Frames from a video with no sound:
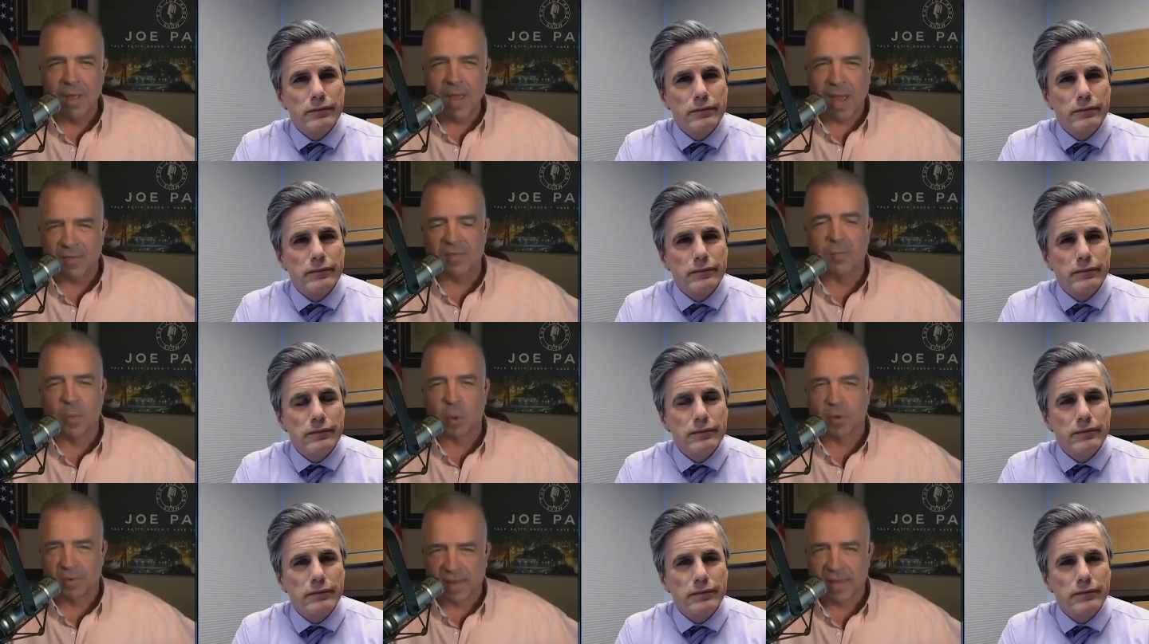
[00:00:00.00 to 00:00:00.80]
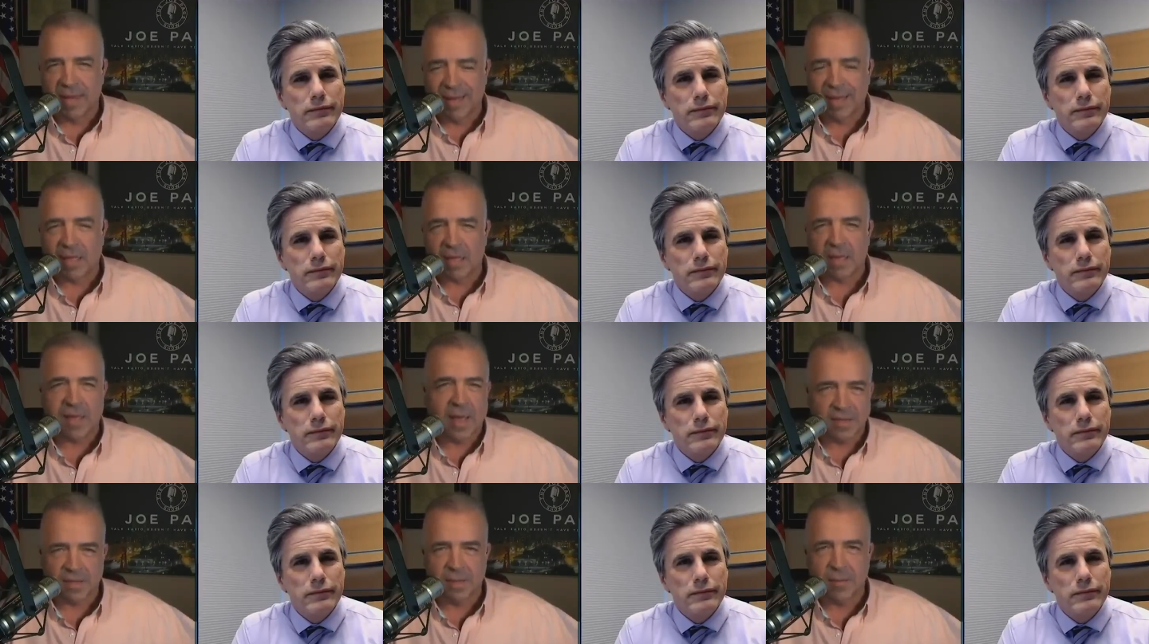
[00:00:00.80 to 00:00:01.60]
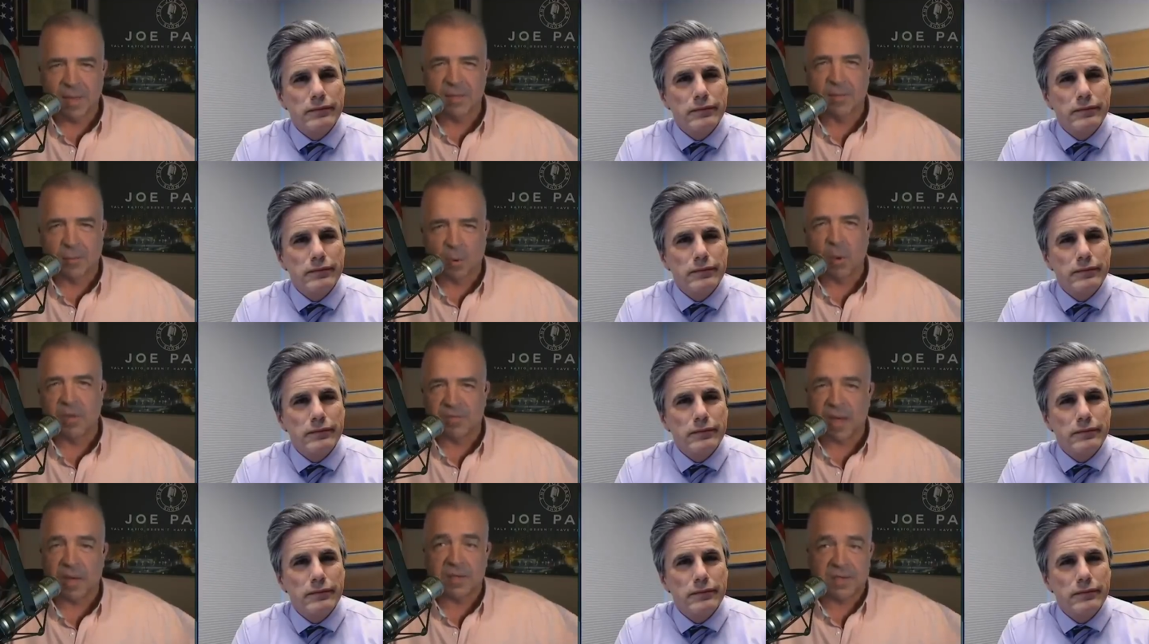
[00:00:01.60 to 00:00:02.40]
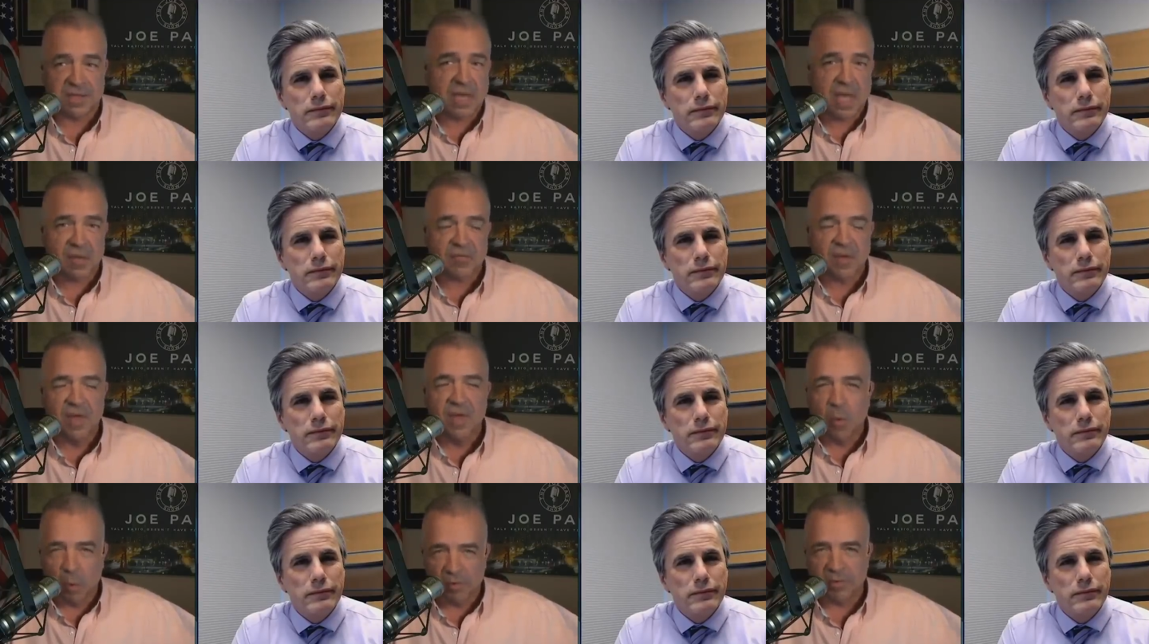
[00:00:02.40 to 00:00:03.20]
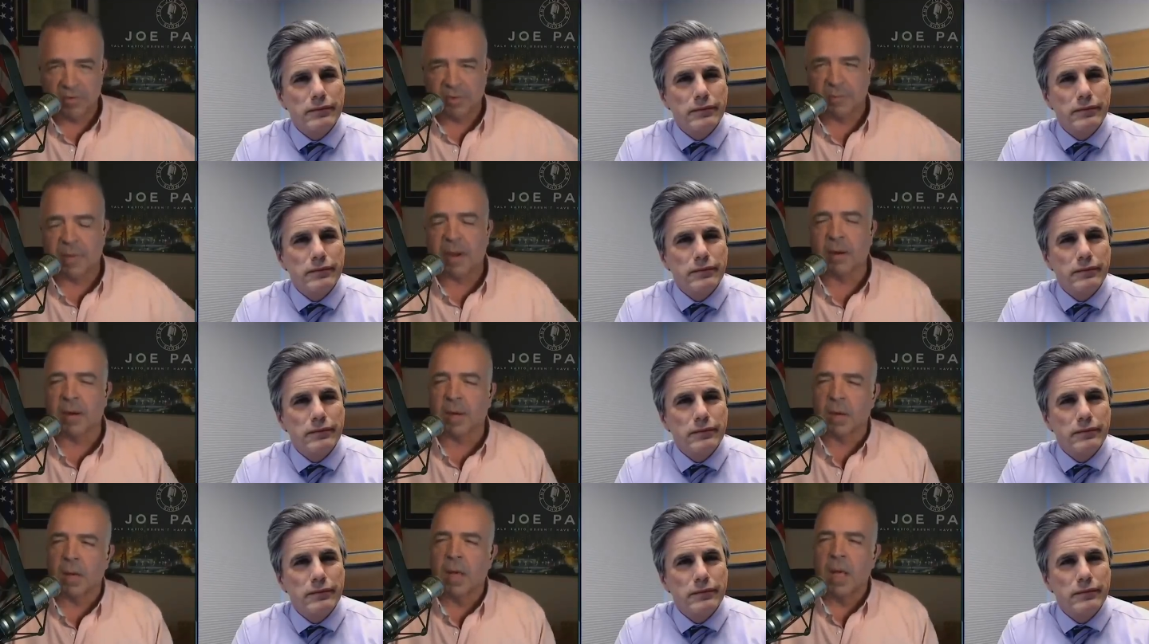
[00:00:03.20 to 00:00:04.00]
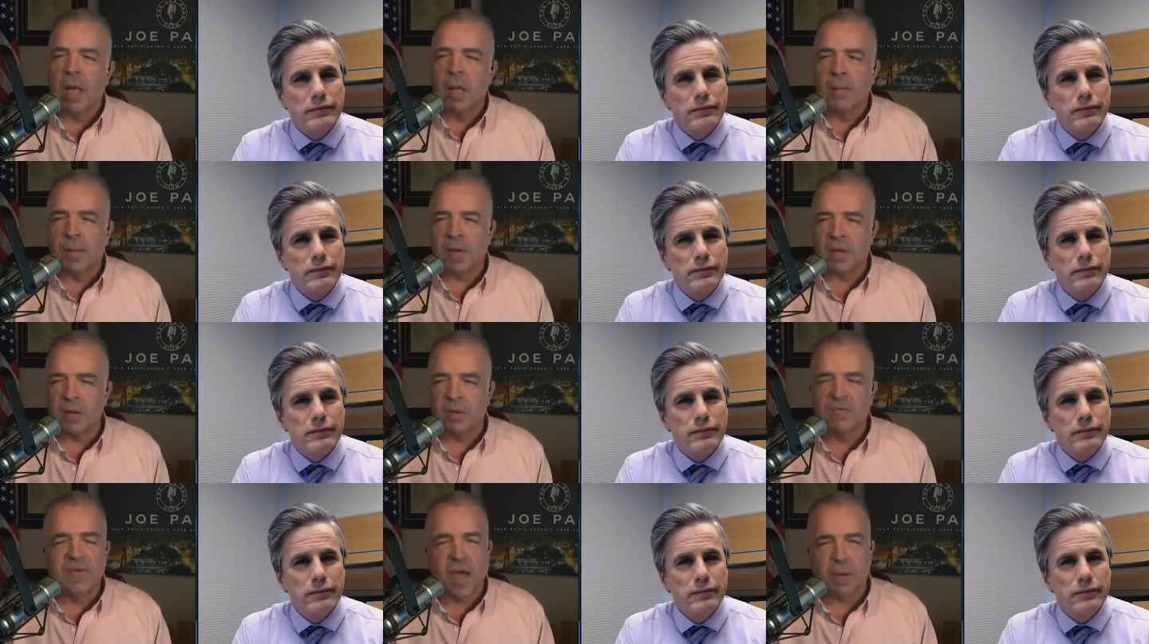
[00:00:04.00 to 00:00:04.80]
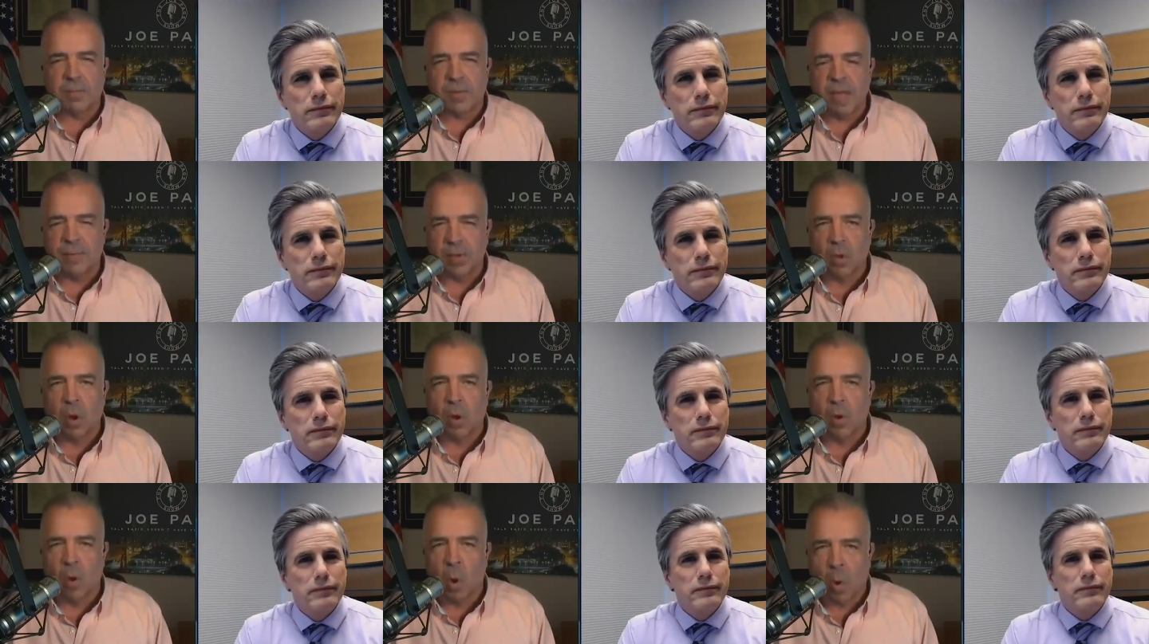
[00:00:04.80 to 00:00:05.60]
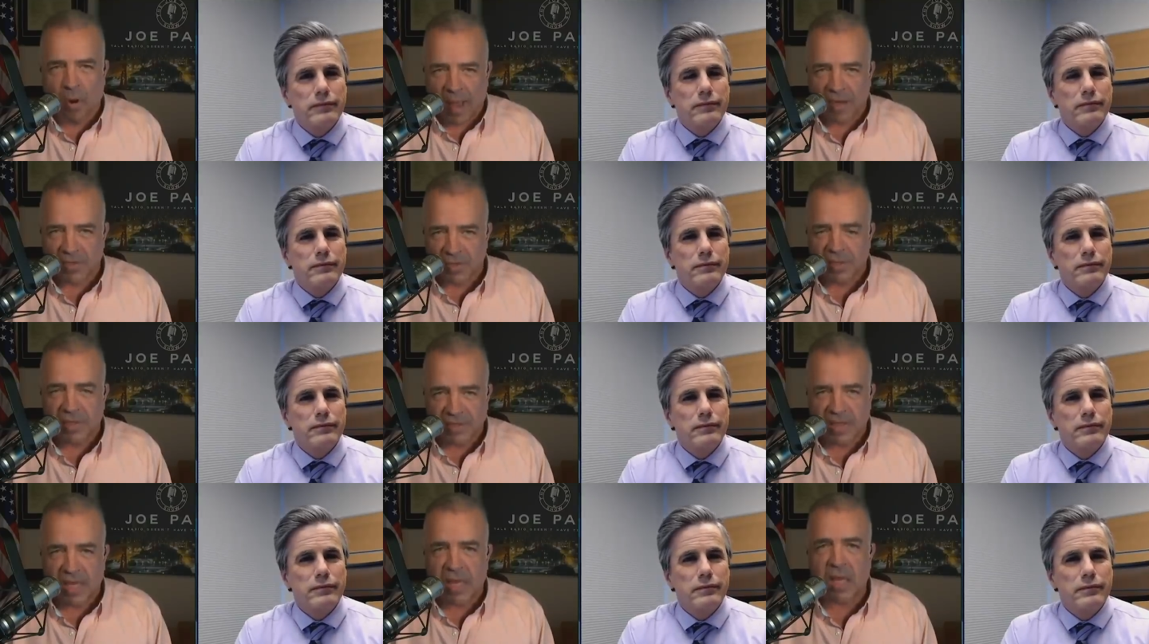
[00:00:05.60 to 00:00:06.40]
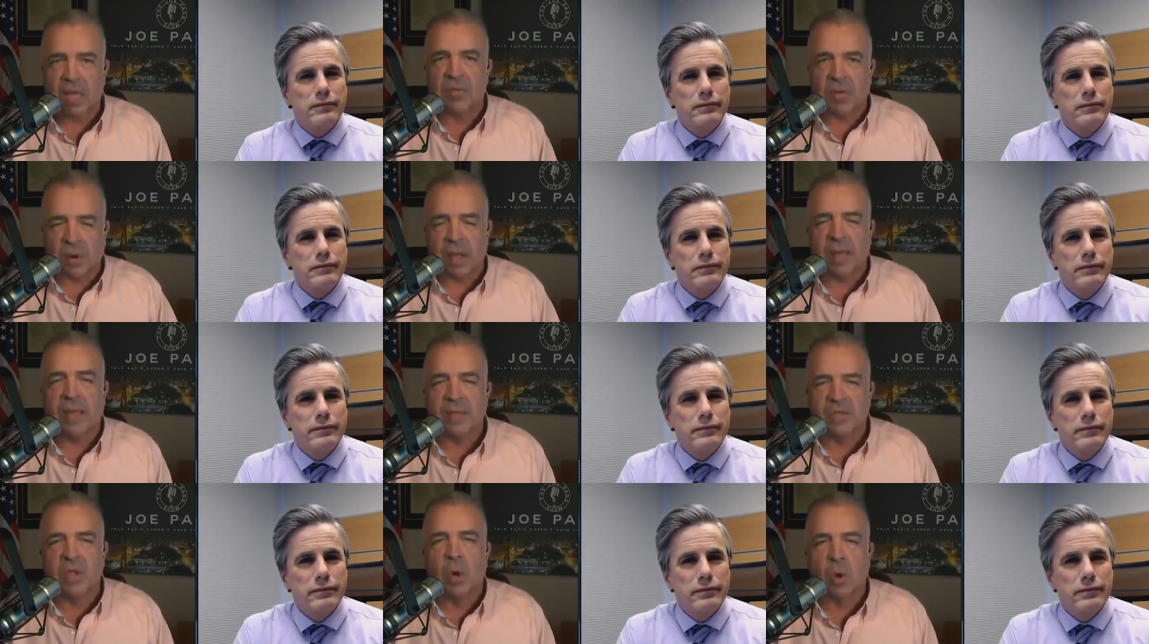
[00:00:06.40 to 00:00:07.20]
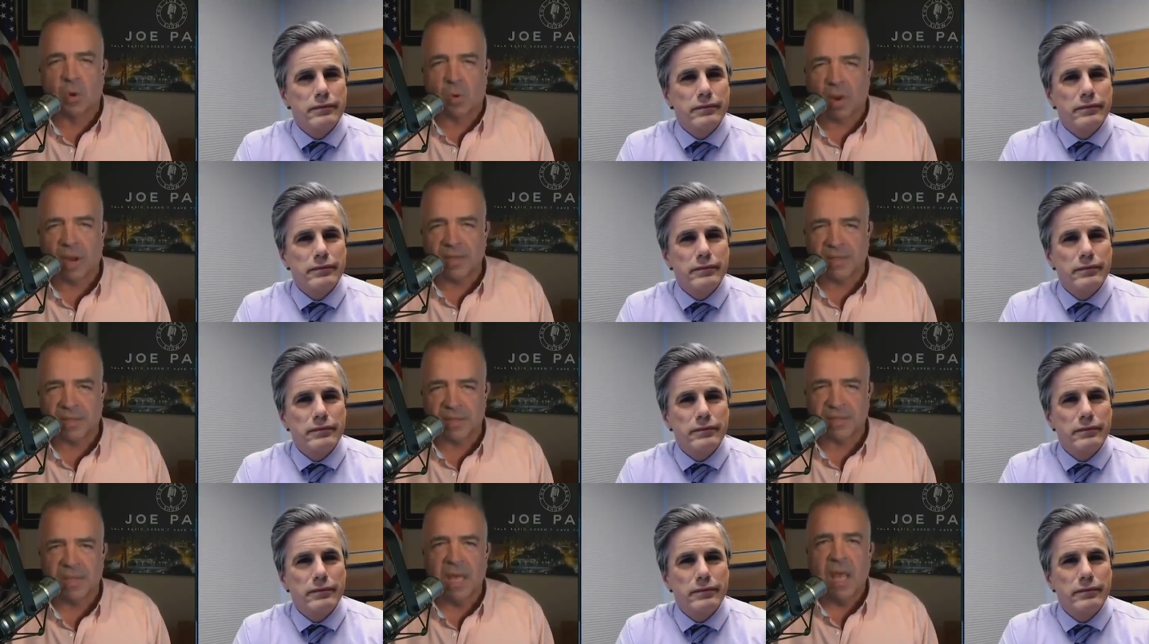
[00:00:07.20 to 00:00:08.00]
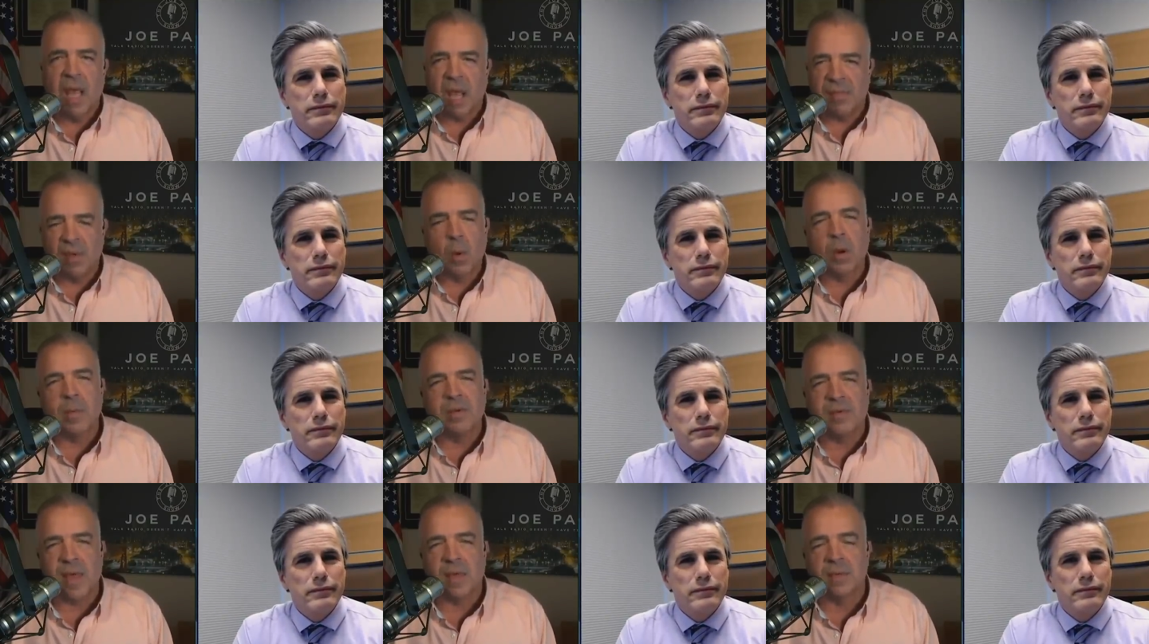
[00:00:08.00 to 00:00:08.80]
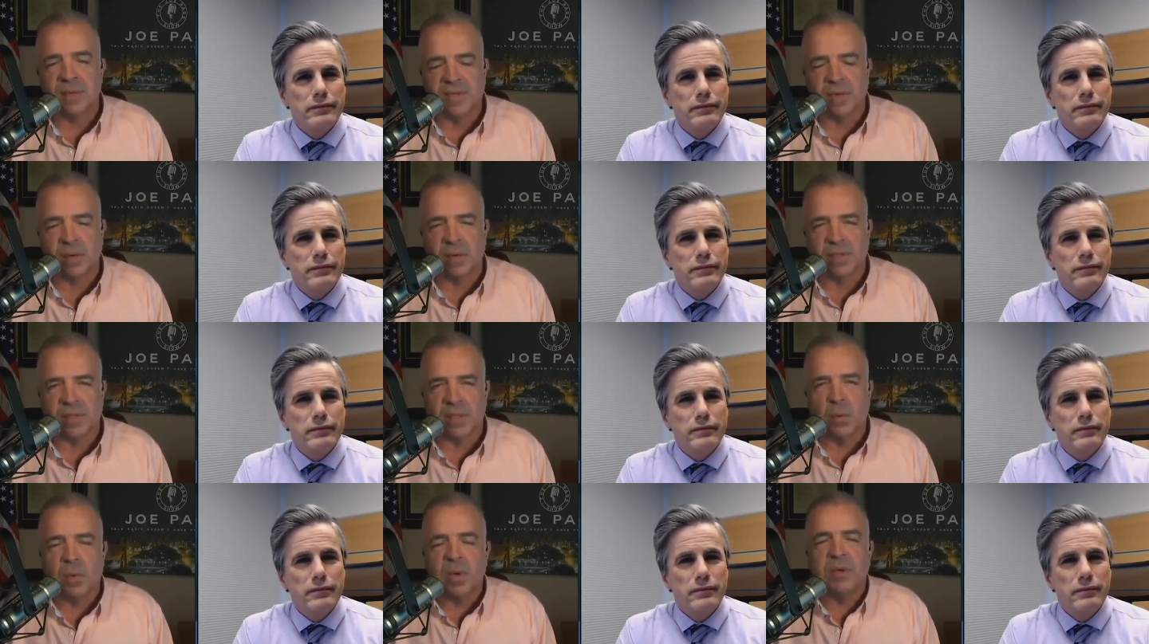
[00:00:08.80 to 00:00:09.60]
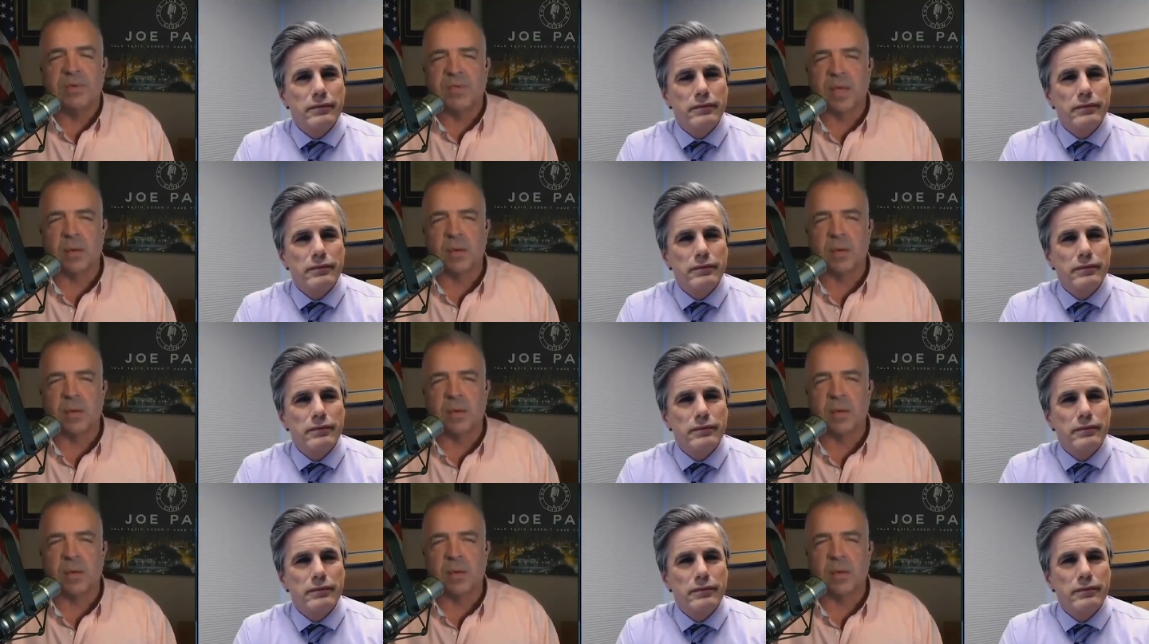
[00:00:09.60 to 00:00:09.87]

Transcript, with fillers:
Speaker 1: at the border like an idiot. He actually made the point that it's safe where there's a barrier. But you've got people who uh, are actually saying there is no crisis and they want to be taken seriously. What do you say in